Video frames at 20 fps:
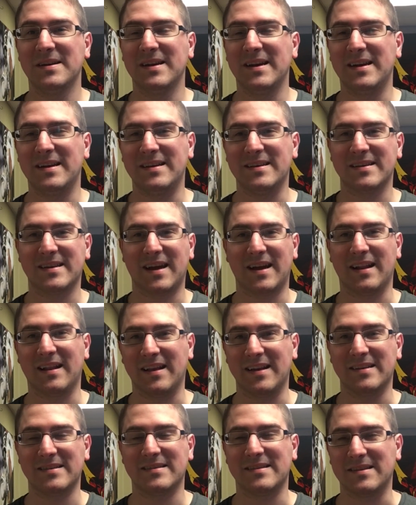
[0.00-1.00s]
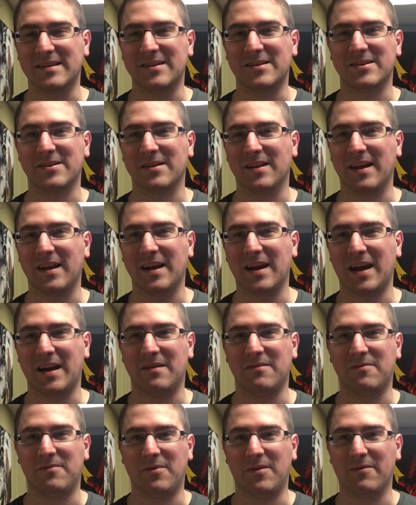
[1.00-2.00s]
in his kind of like signature, like kind
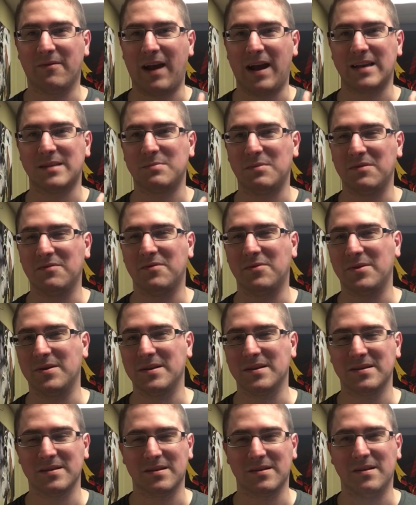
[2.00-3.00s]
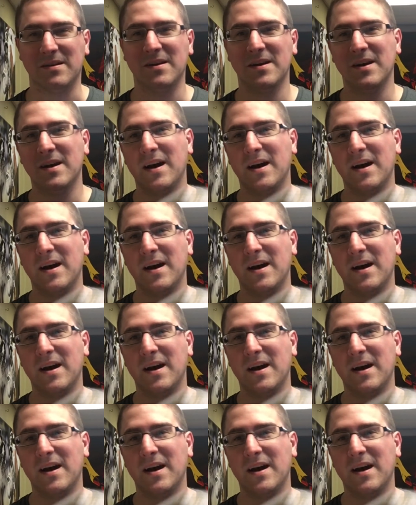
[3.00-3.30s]
of raspy voice. So.